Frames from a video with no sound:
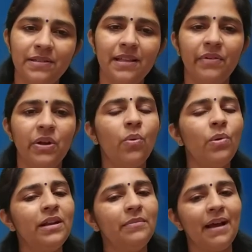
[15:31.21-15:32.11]
There were
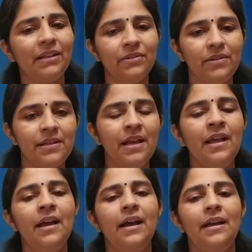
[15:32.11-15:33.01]
olden methods
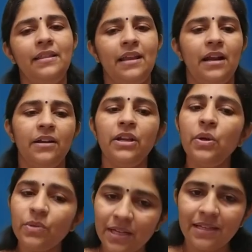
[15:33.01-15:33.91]
and there are
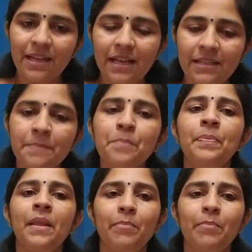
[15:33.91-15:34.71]
new techniques,